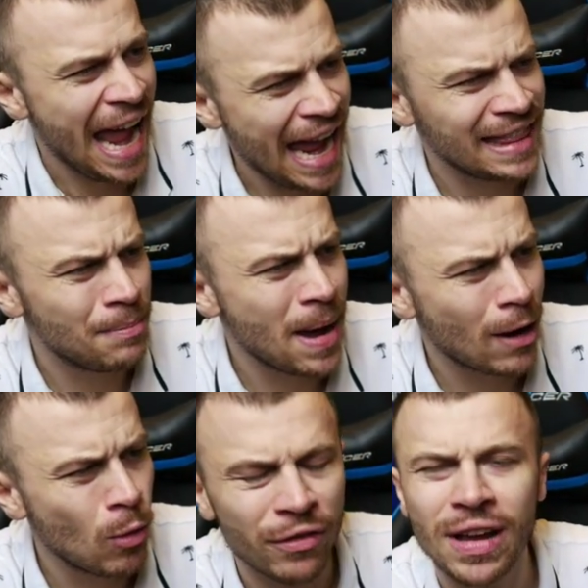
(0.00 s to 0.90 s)
at the
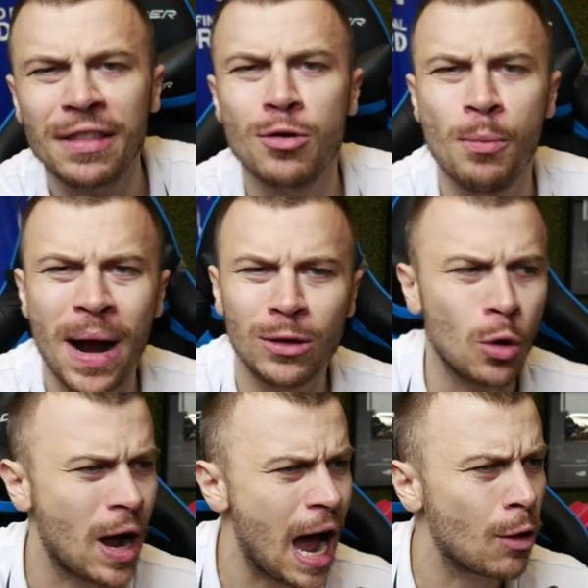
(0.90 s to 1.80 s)
back we've got Roberto
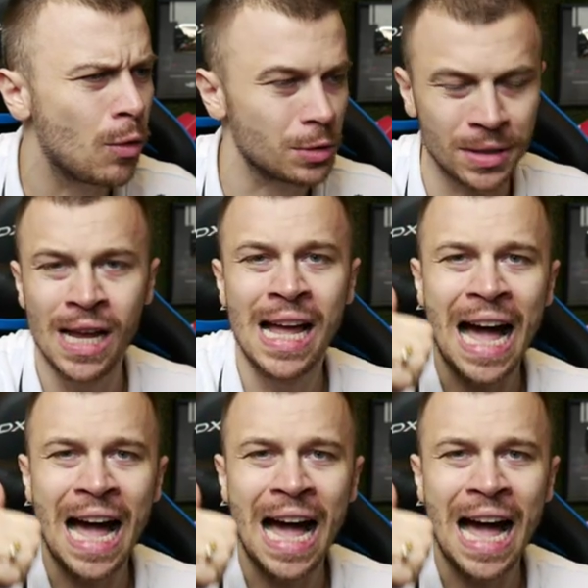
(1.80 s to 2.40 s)
Carlos,